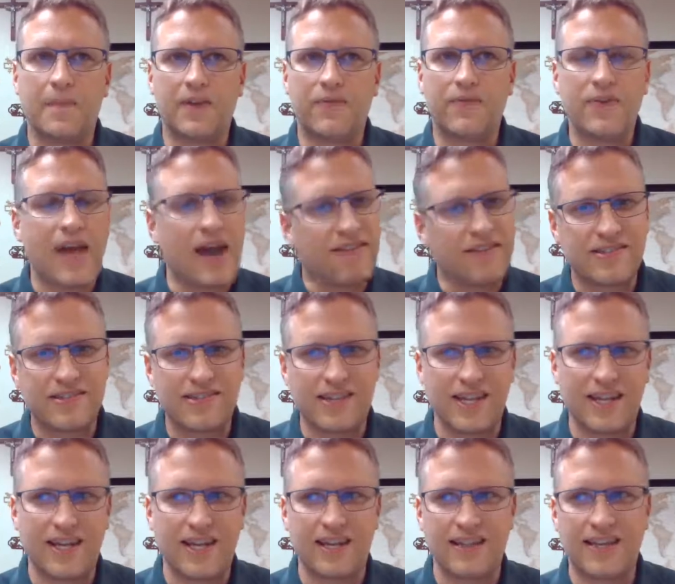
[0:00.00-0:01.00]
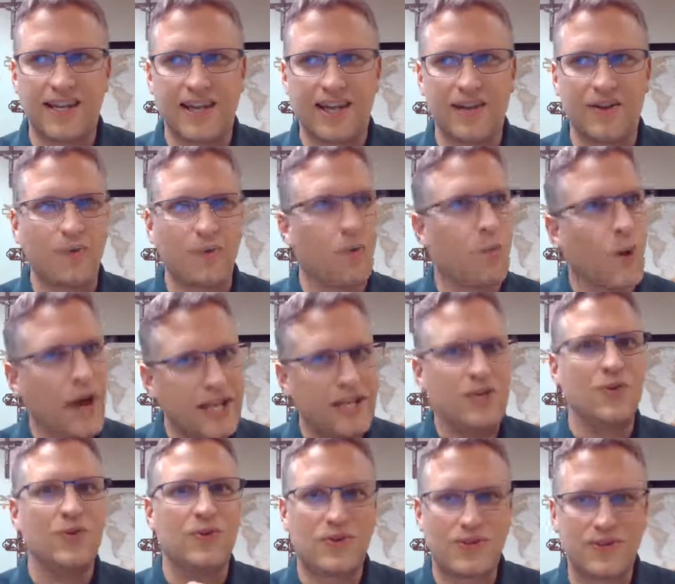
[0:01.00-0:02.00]
If you haven't seen it, then
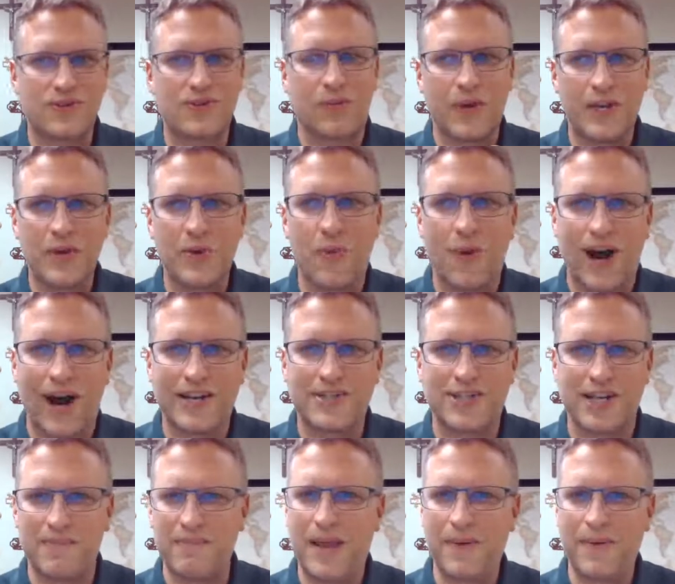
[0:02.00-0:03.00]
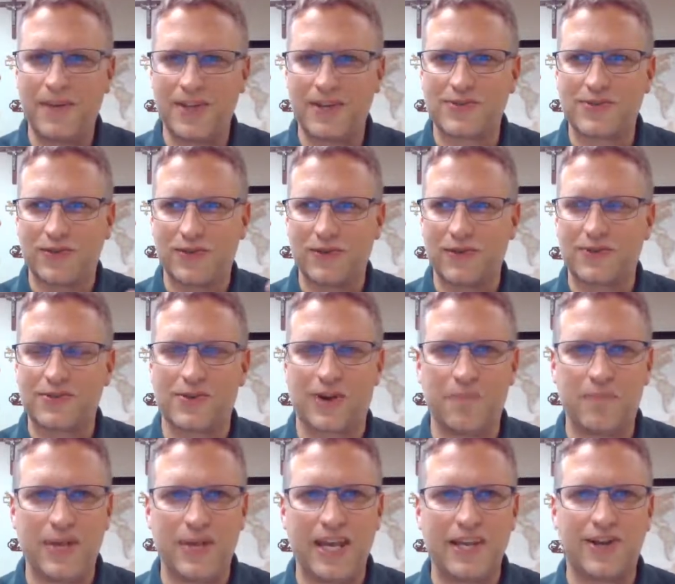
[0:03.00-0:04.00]
when you watch it, maybe this will
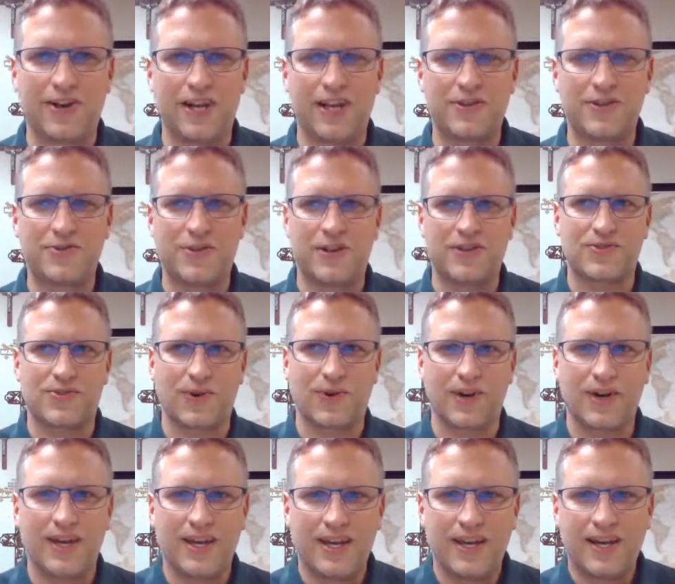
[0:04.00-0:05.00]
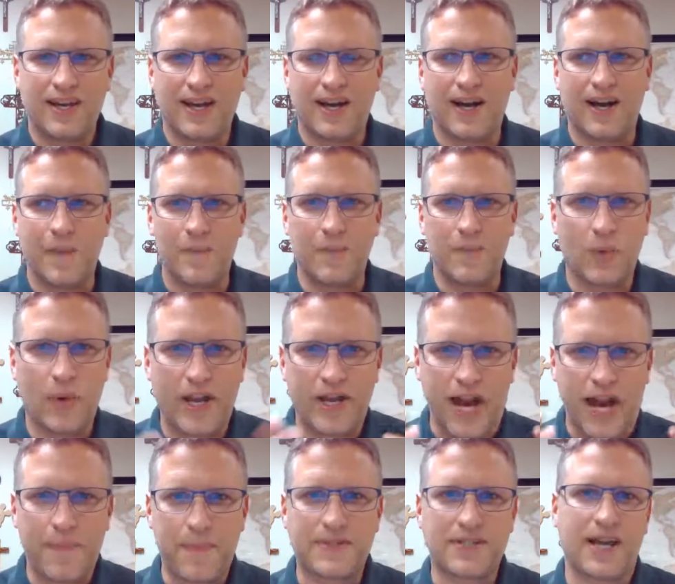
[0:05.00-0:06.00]
sort of pique your interest or whet
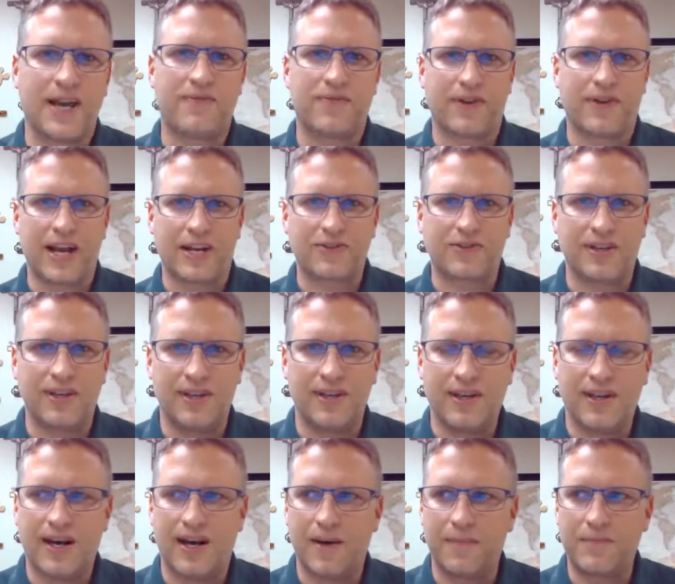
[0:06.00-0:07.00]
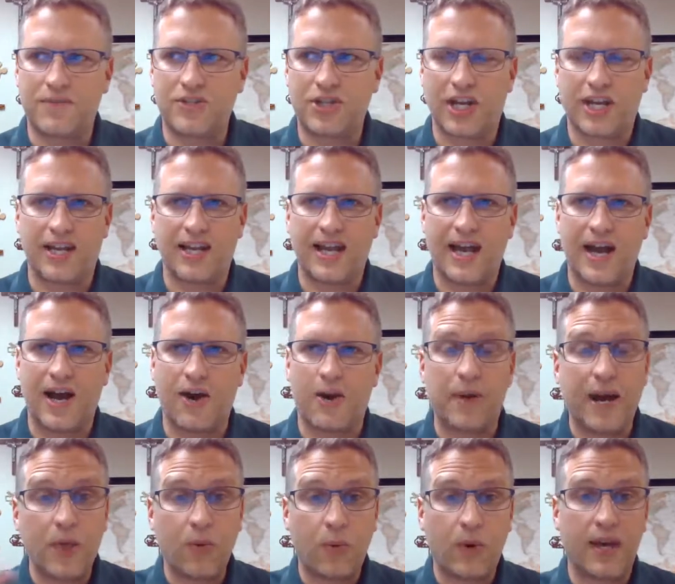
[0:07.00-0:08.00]
your appetite for actually checking it out.
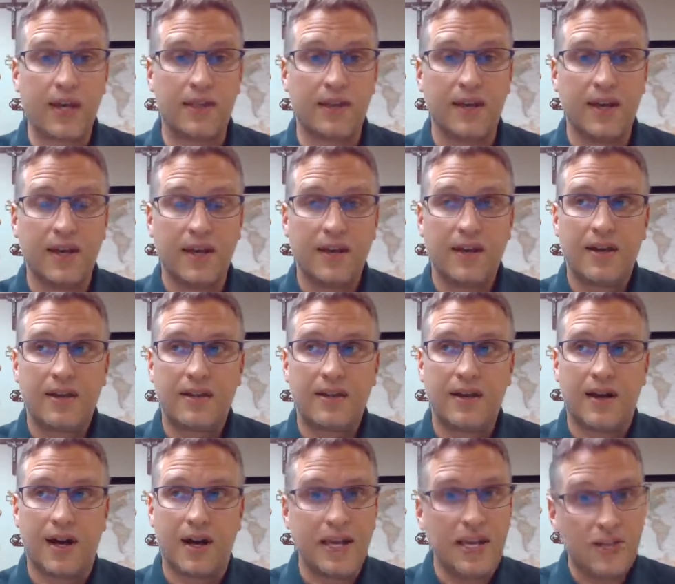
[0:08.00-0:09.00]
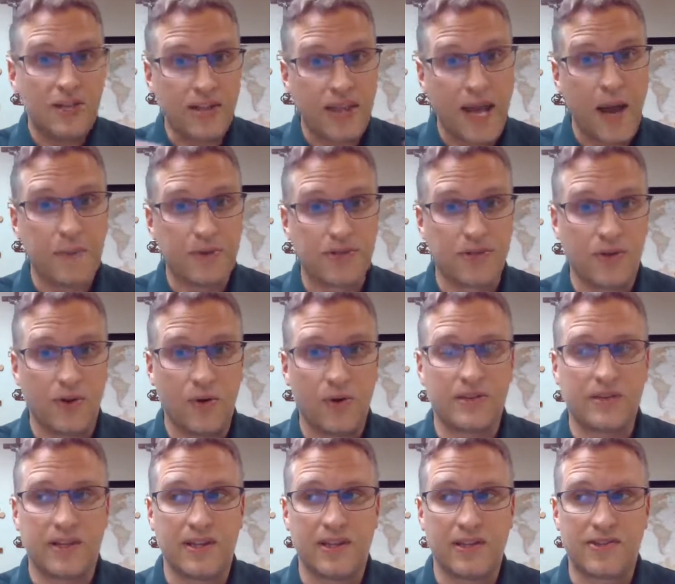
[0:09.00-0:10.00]
And by the way, the each of the
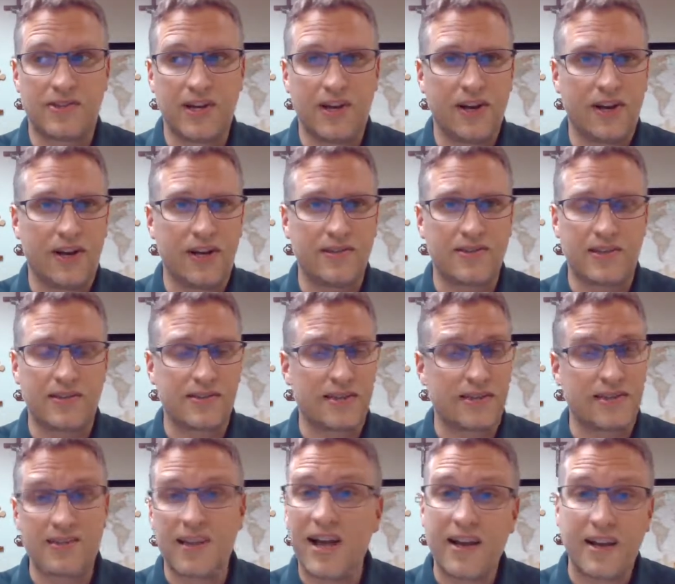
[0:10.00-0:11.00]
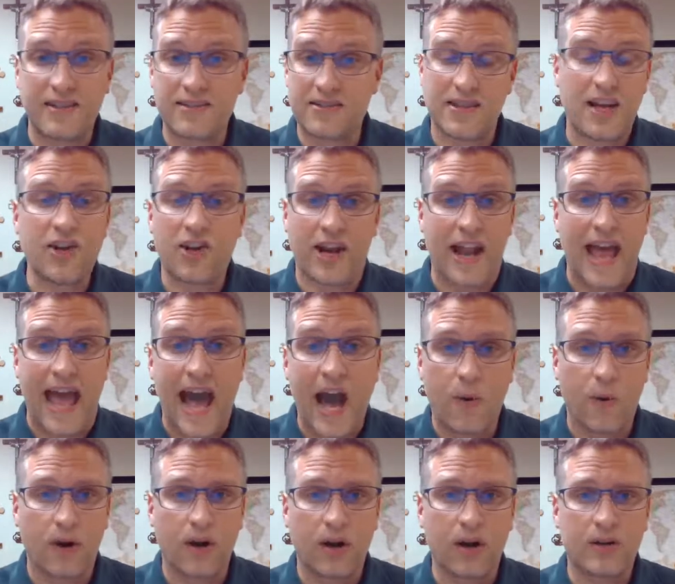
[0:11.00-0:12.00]
episodes in the series is under an
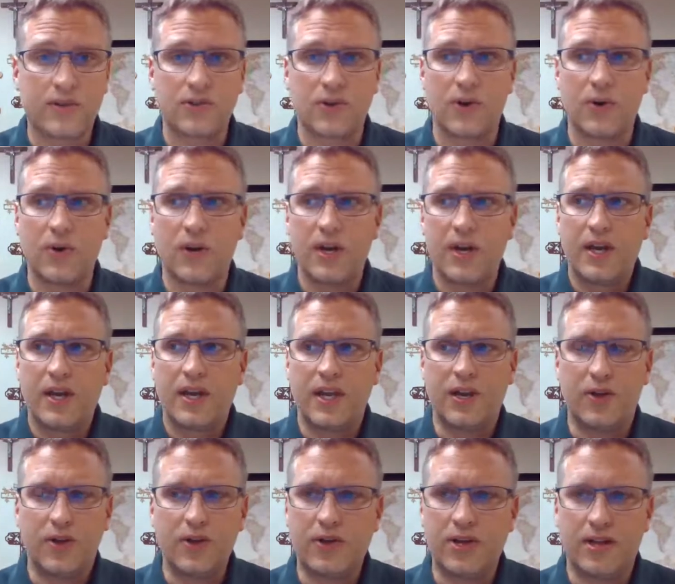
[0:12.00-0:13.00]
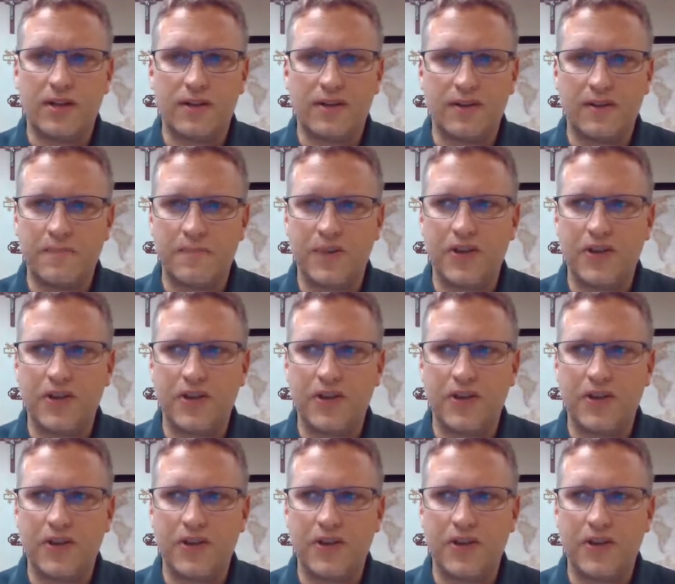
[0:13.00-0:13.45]
hour, so you could